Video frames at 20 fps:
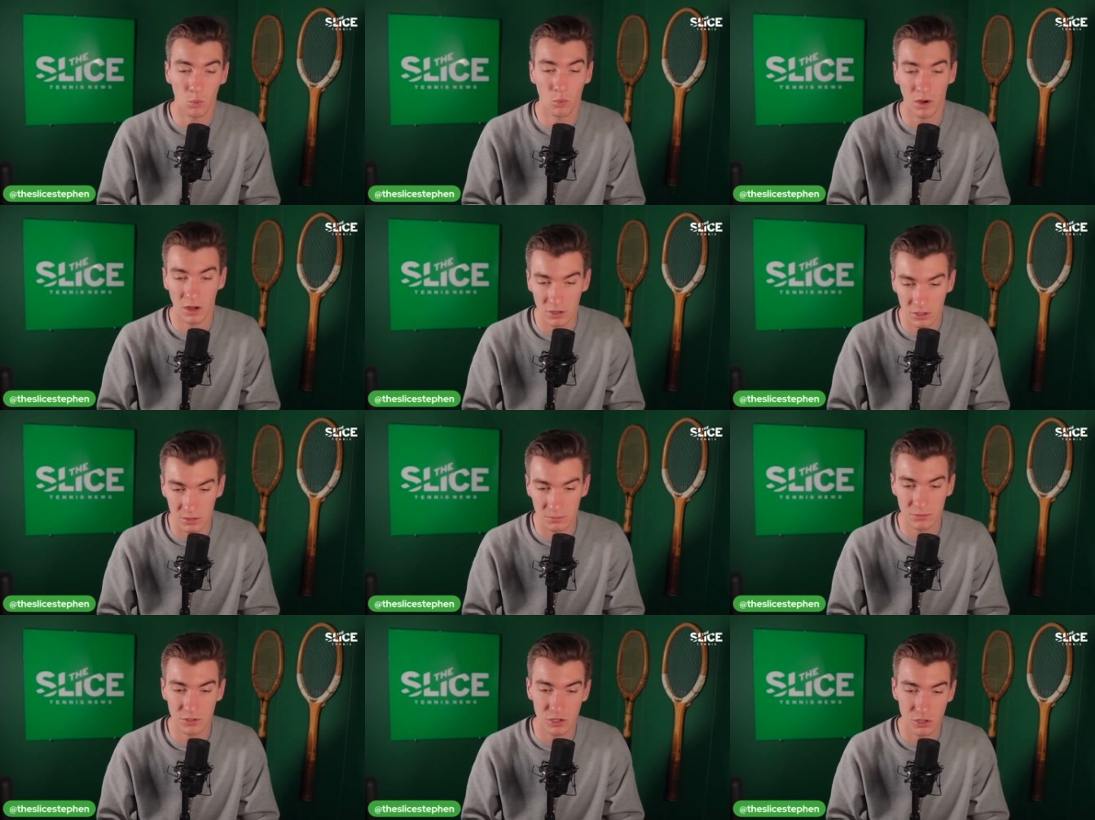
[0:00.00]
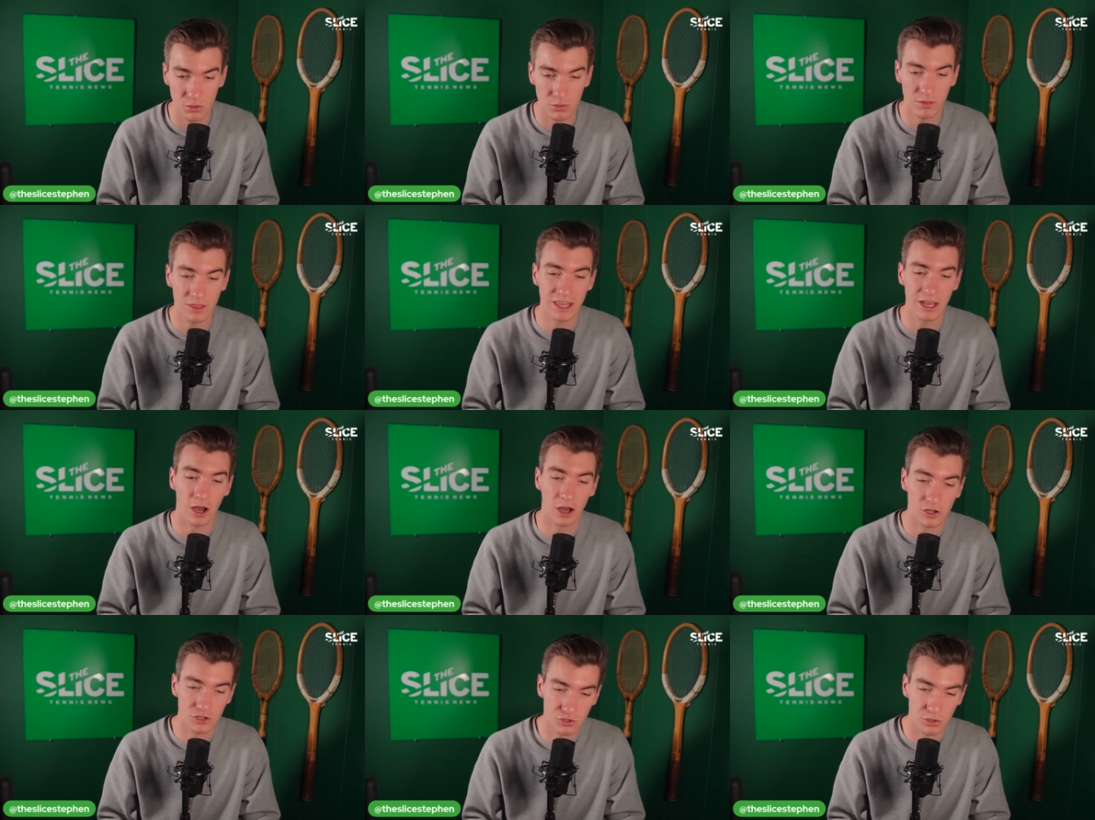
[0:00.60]
Welcome to
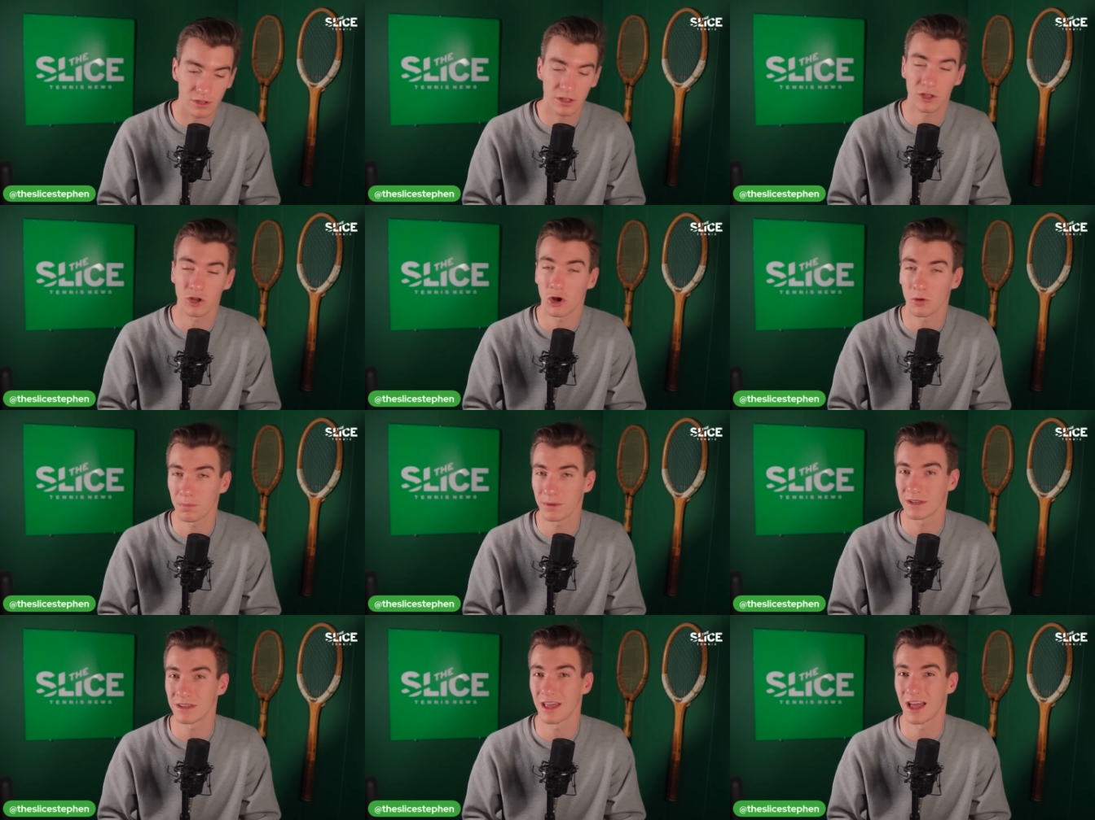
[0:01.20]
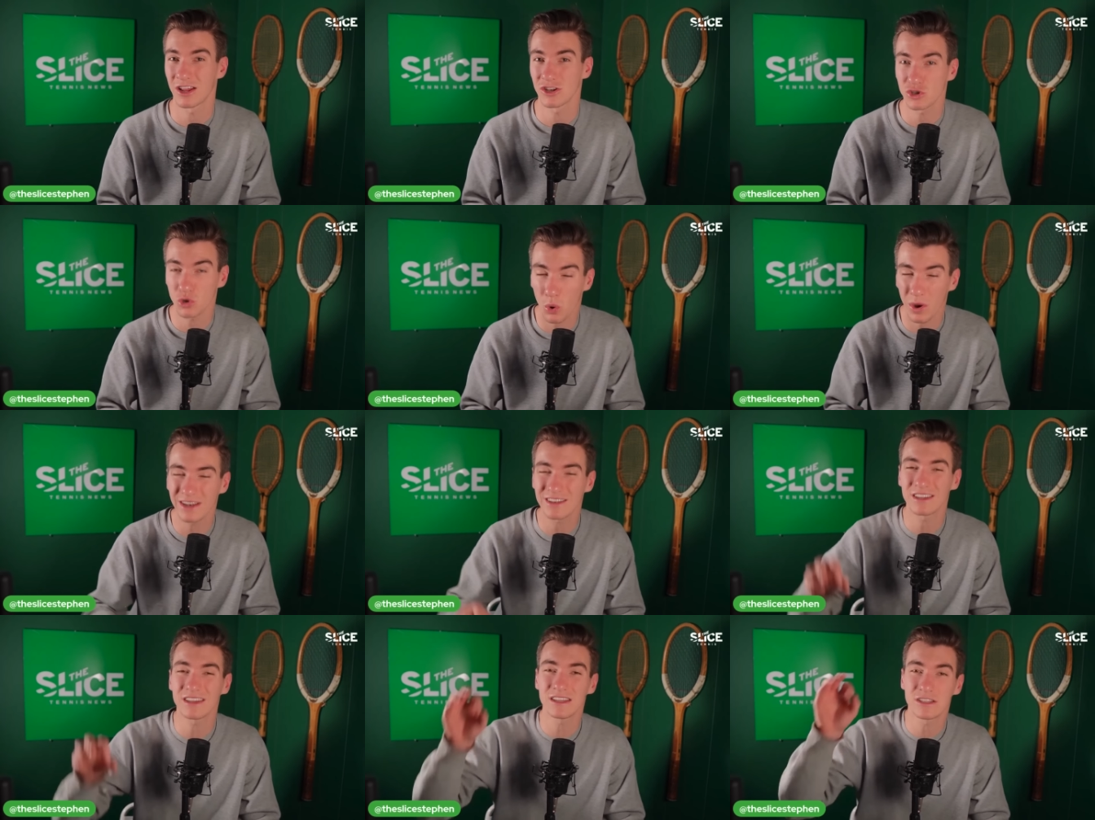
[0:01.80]
the Australian Open
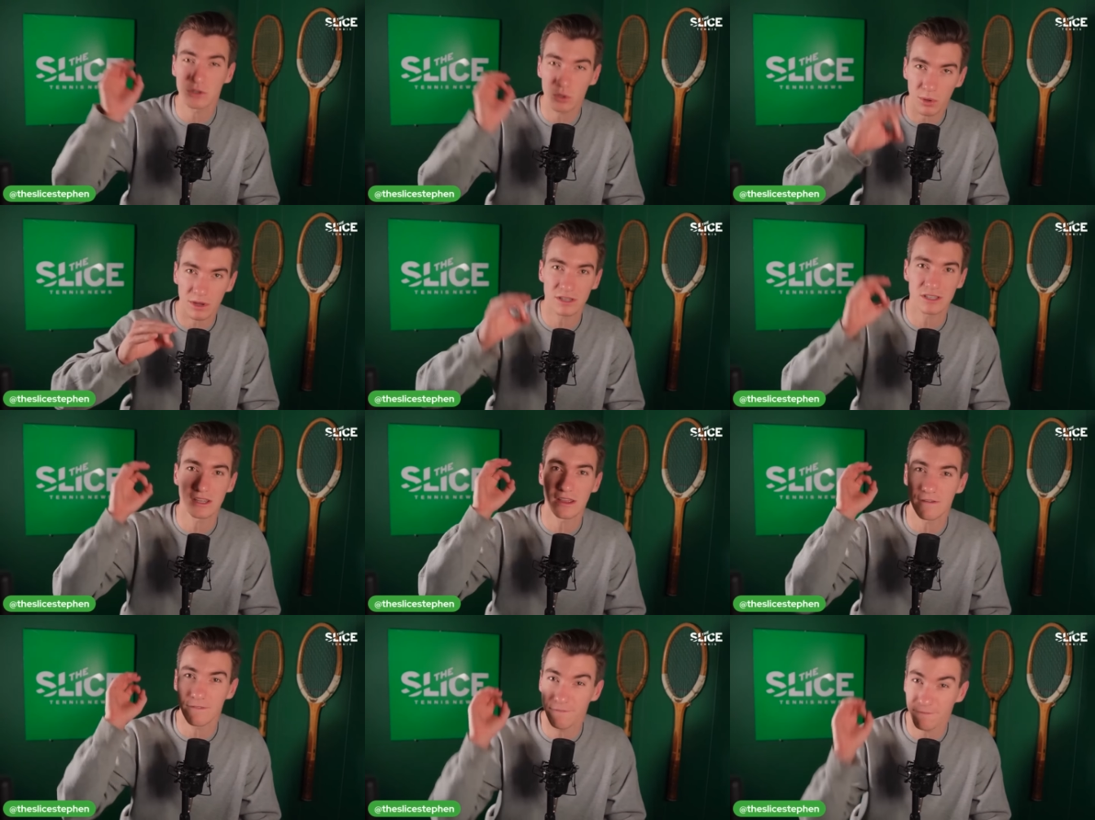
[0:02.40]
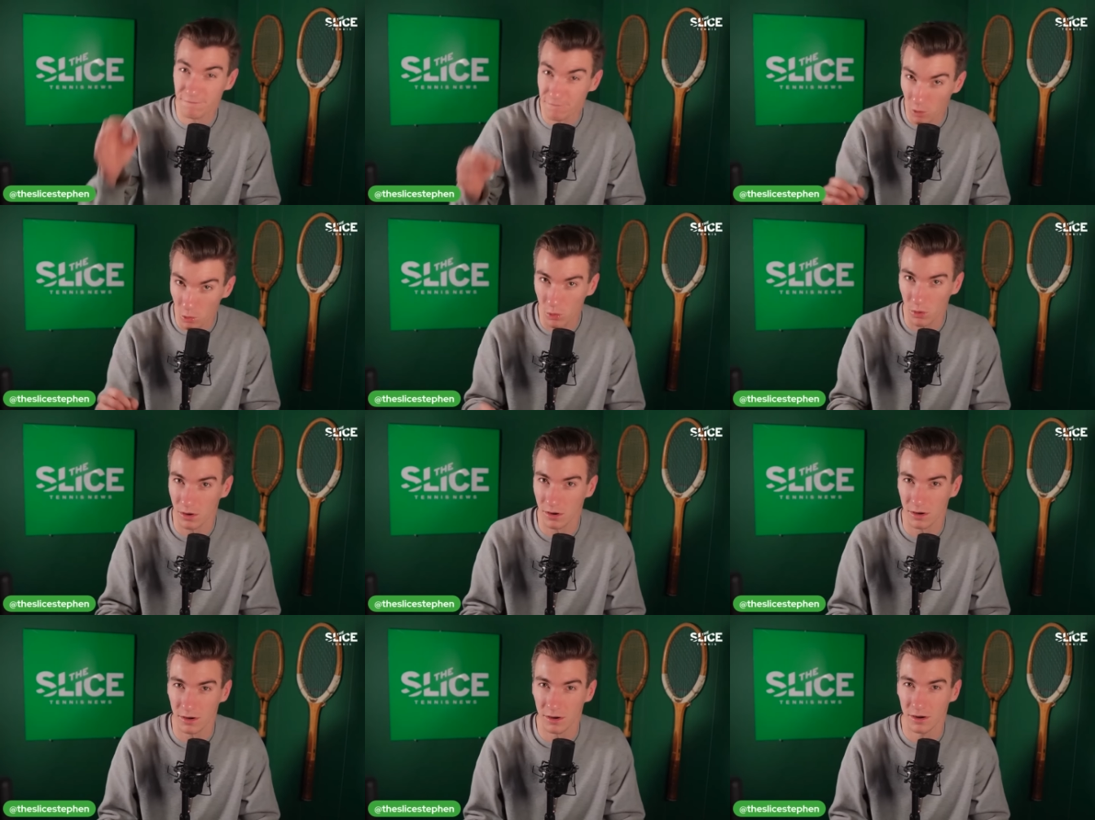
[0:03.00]

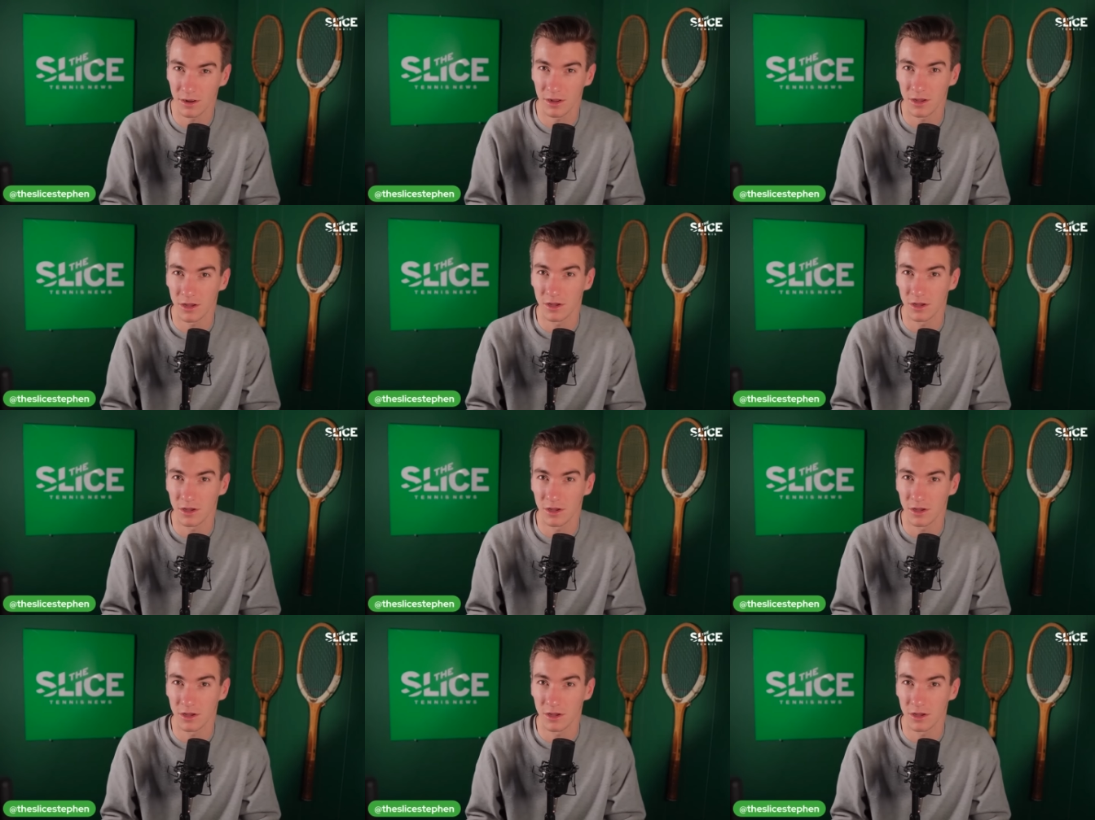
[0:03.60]
2024